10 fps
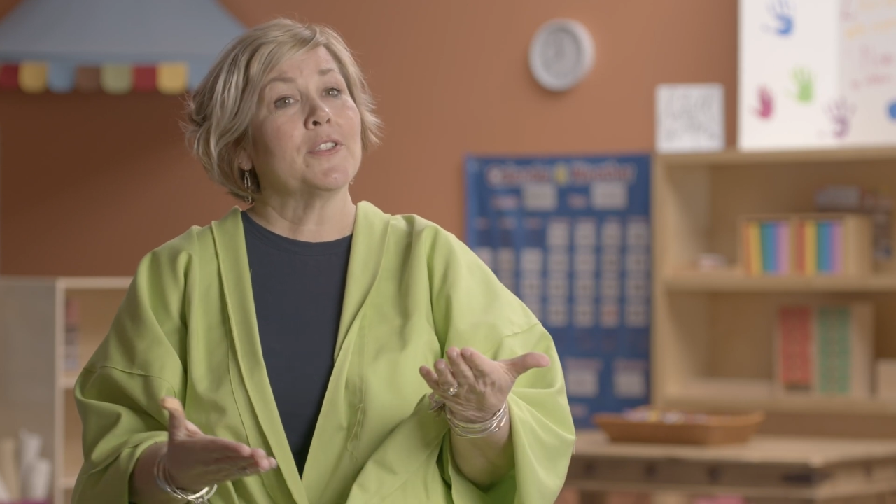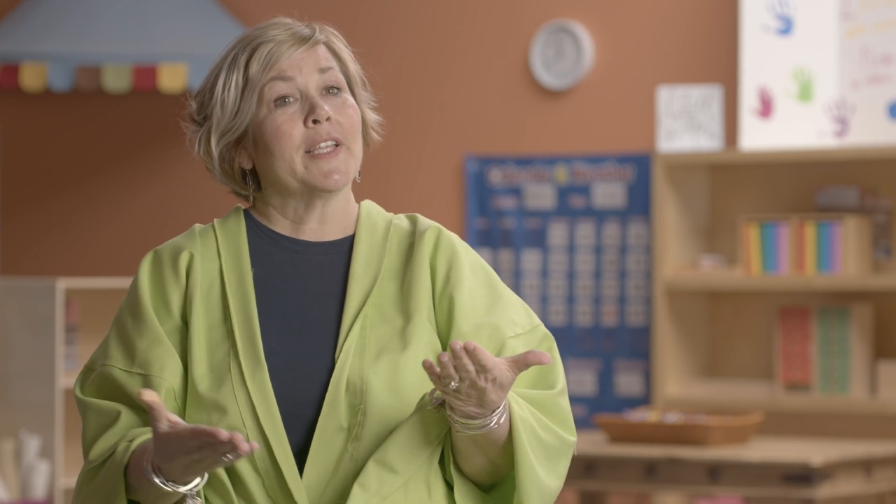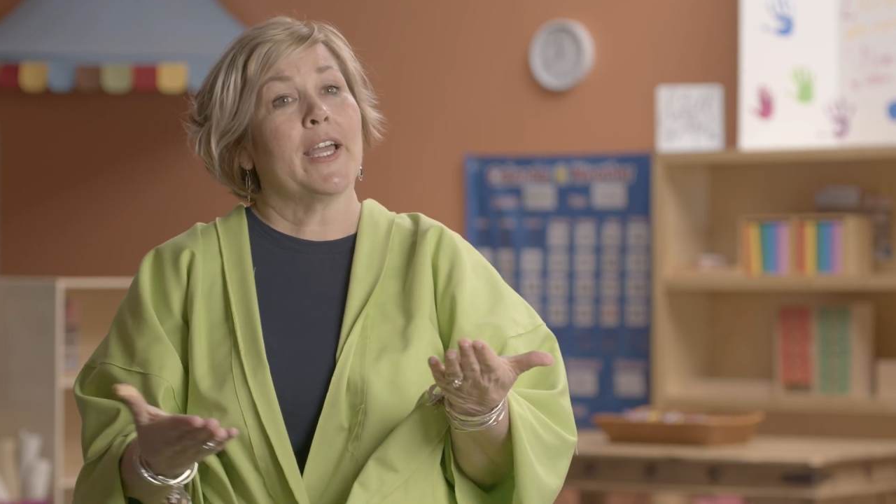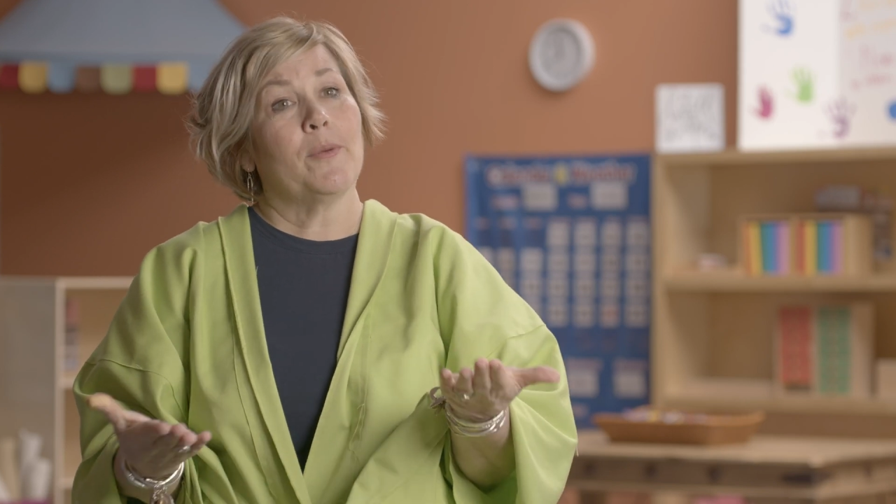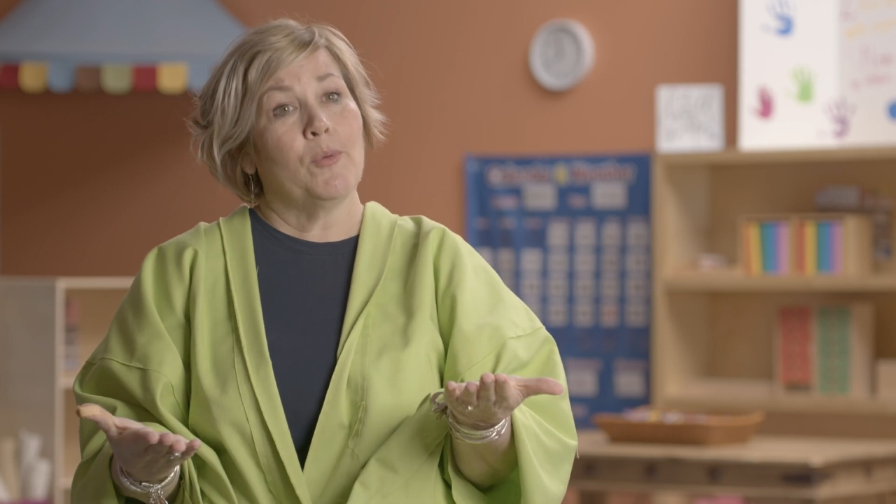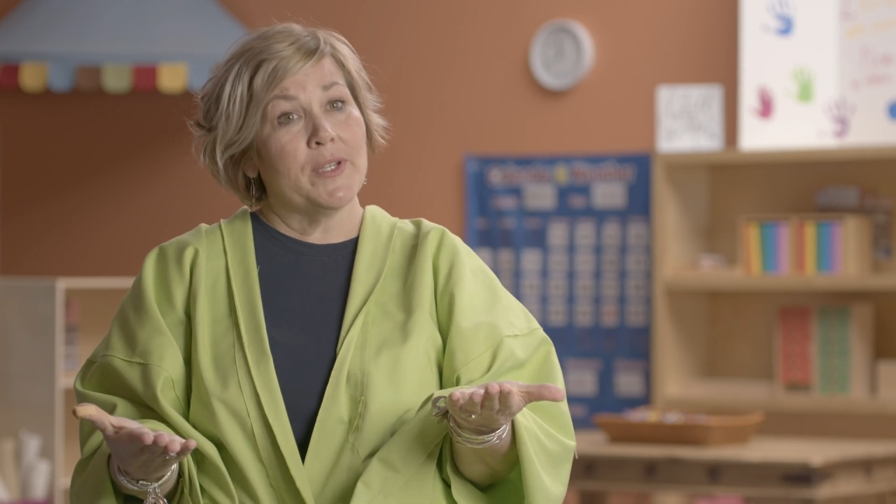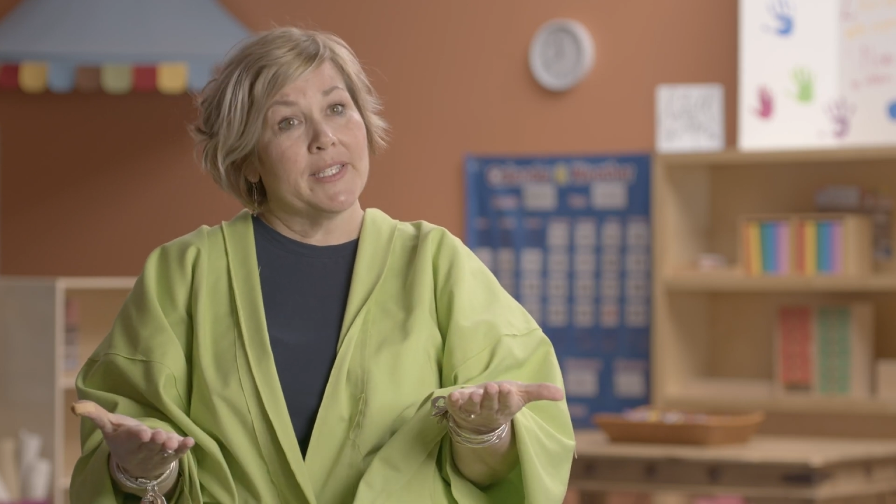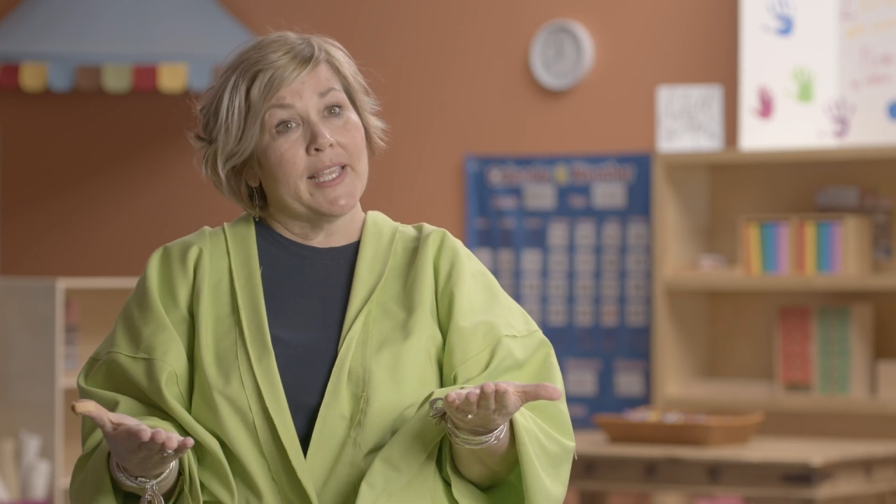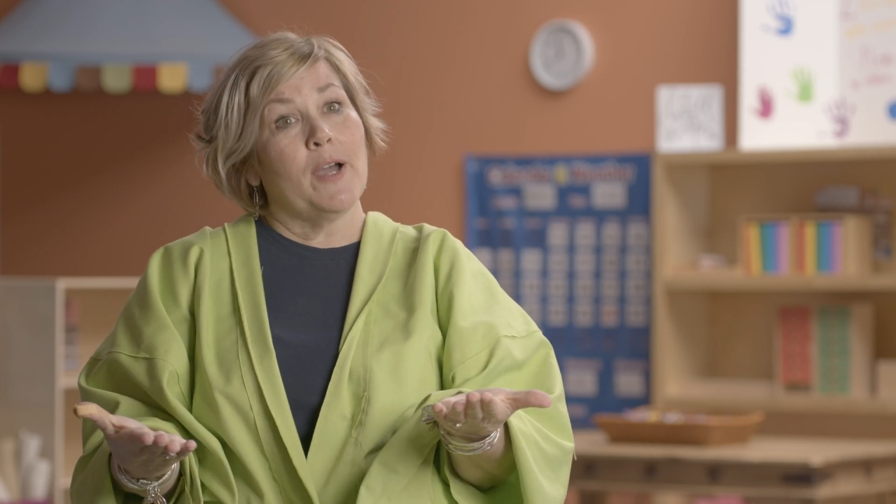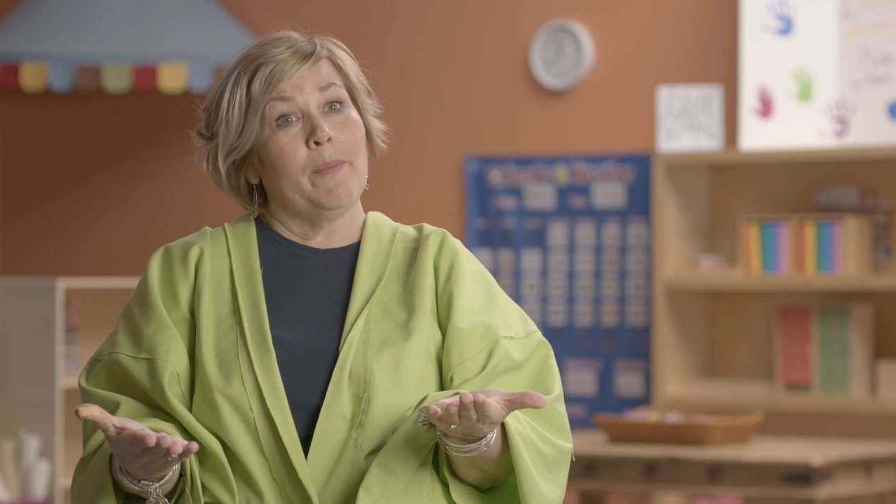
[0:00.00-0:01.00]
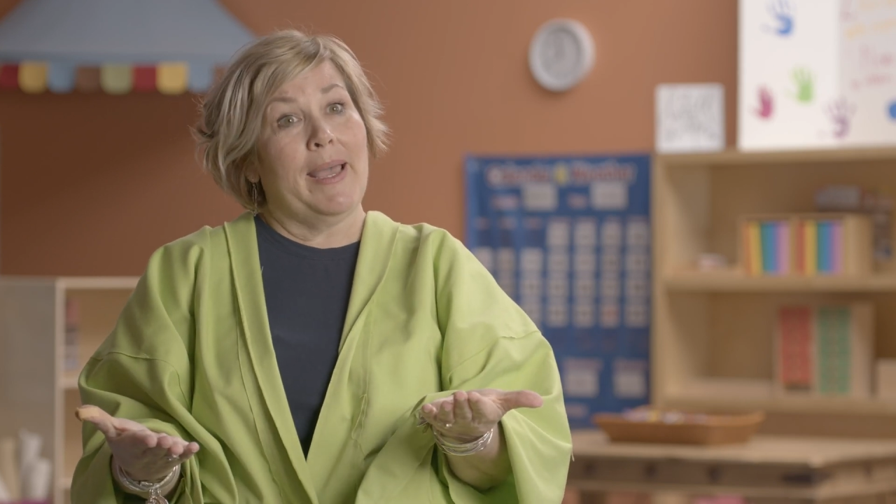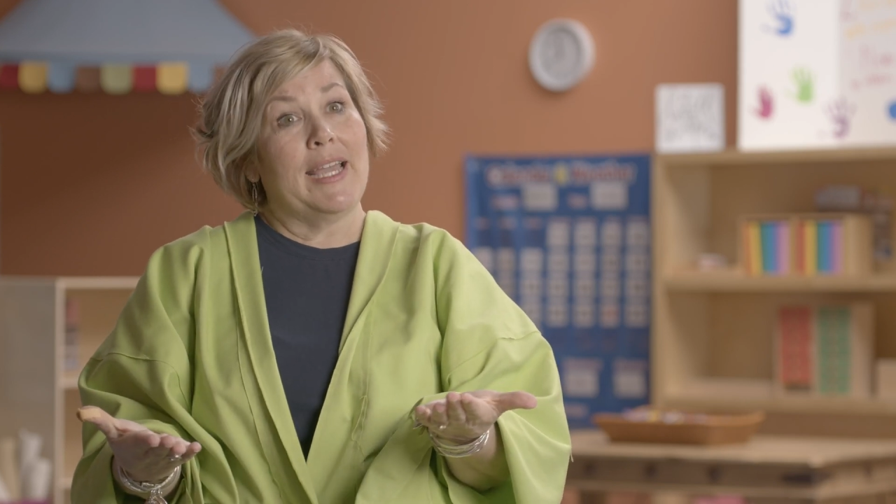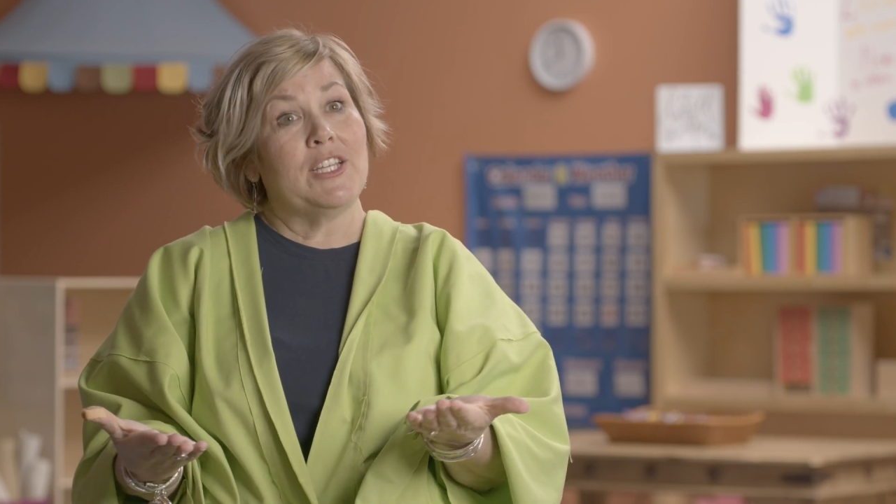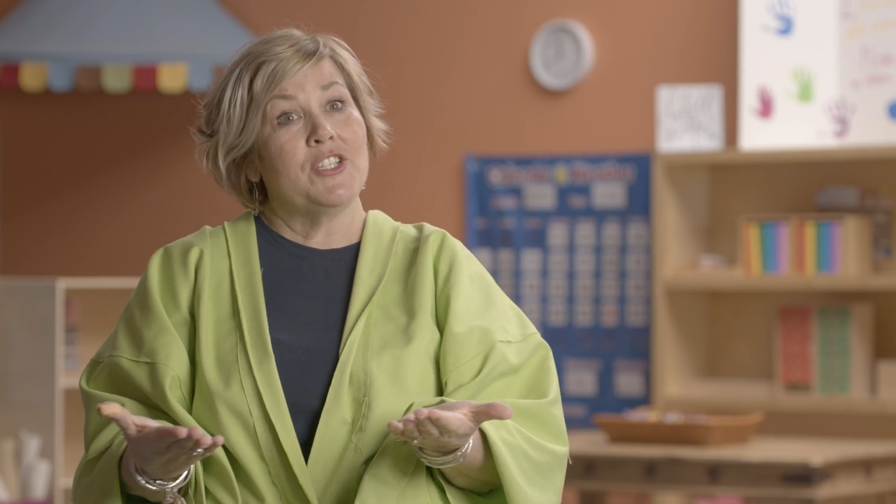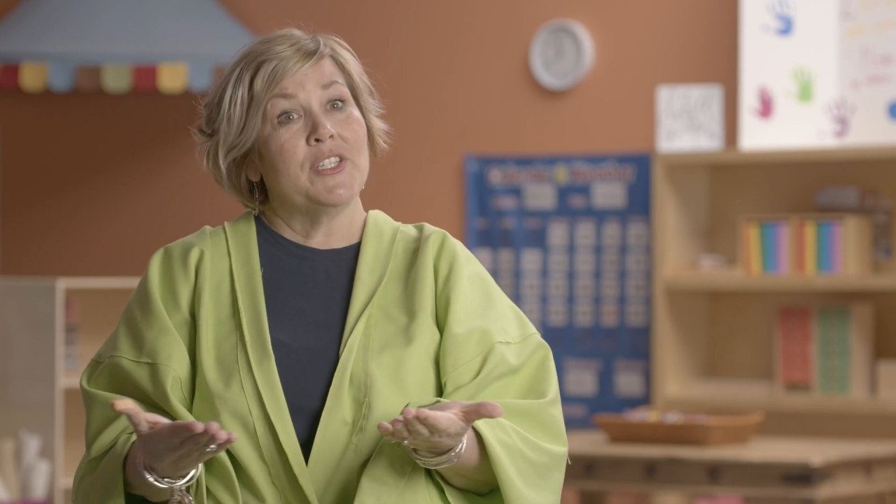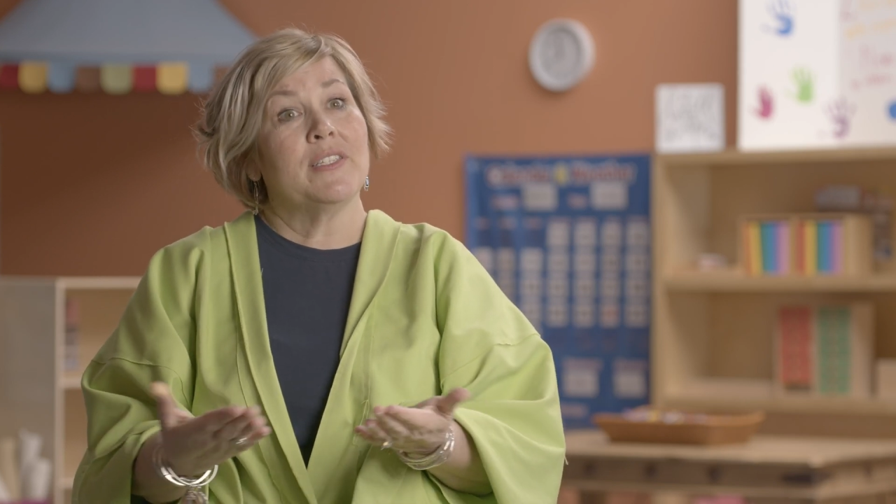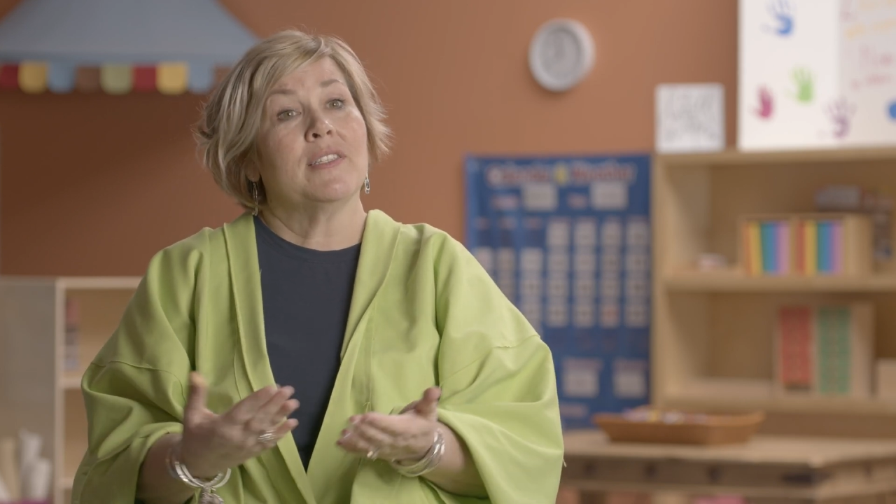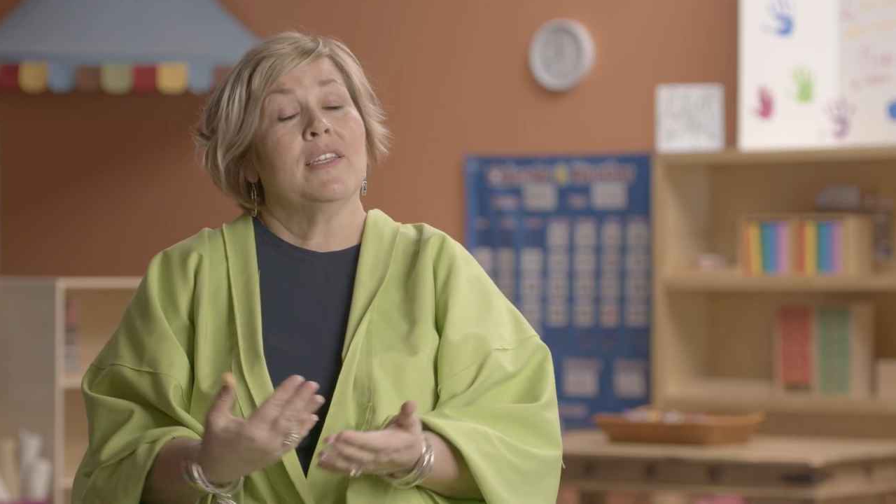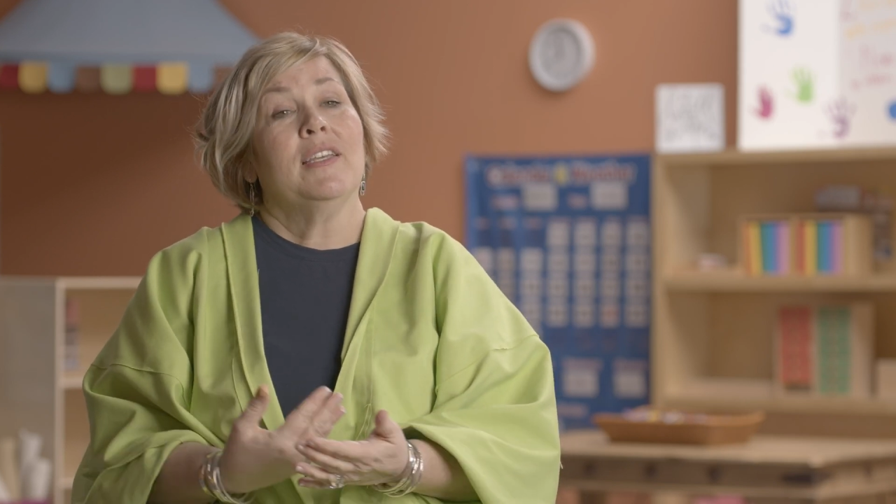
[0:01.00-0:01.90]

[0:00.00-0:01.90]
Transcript: Scout or Boy Scout badges.